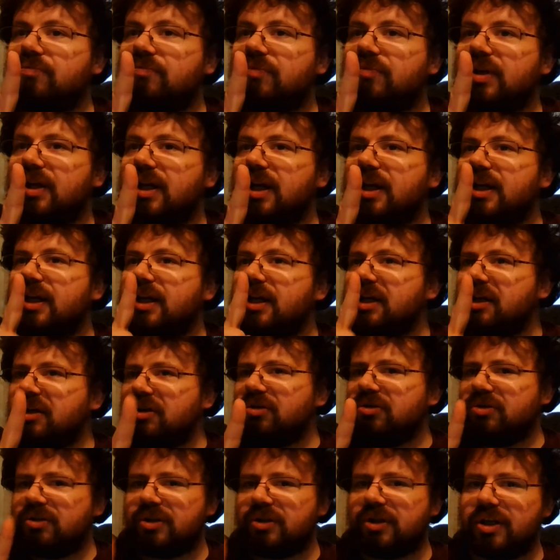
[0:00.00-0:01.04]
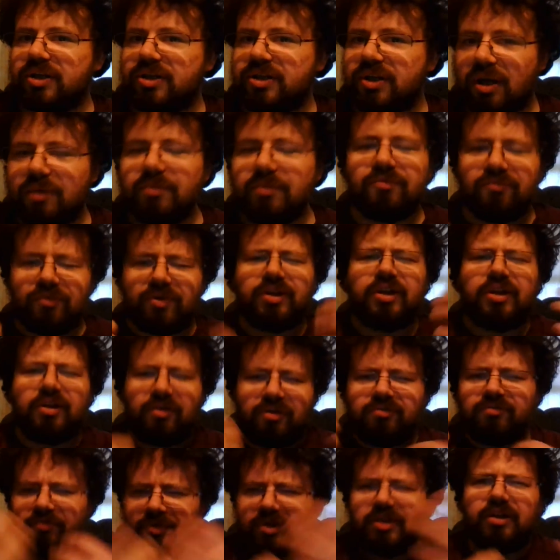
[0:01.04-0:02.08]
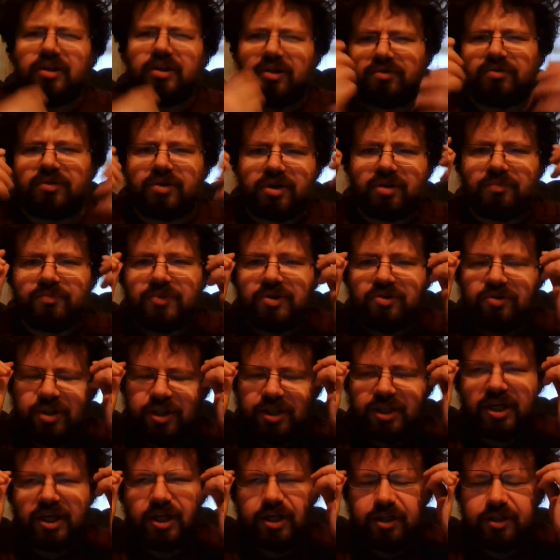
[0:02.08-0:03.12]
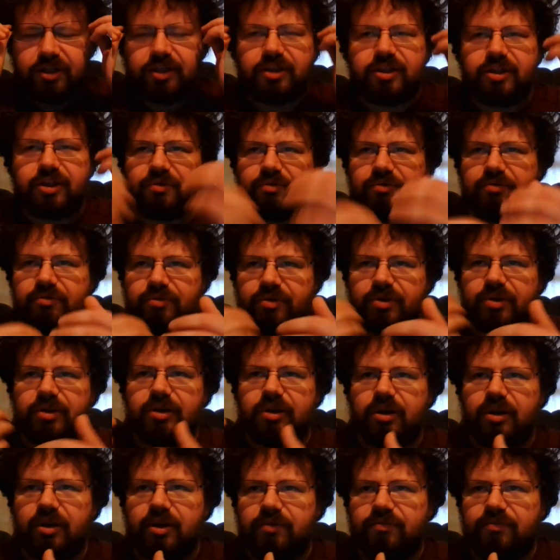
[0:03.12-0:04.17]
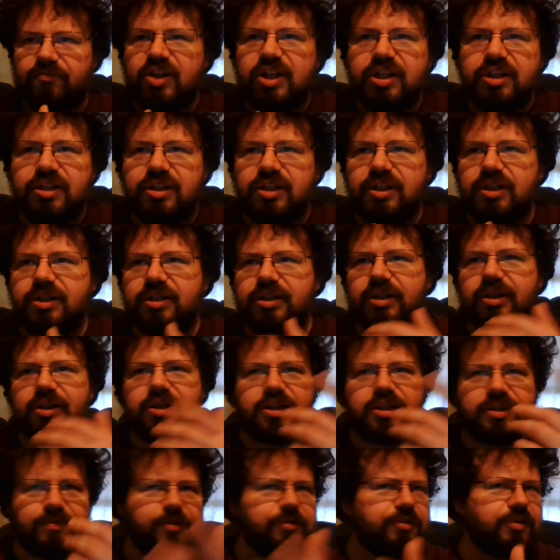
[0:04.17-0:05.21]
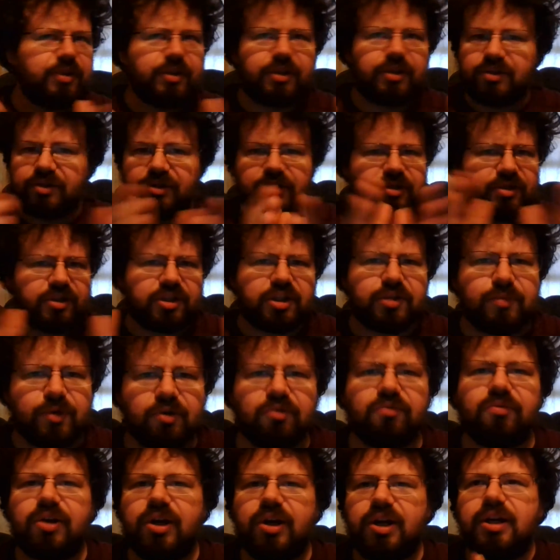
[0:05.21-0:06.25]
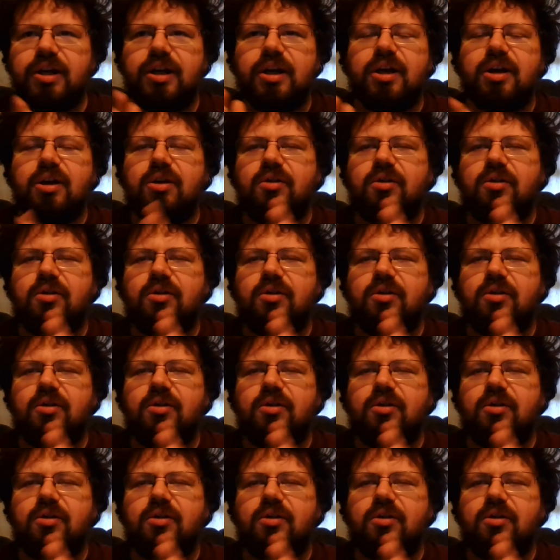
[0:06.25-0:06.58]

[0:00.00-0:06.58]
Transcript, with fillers: when they hear this, I mean, when they're when they're communicating this through uh, feces and they smell something that doesn't smell right,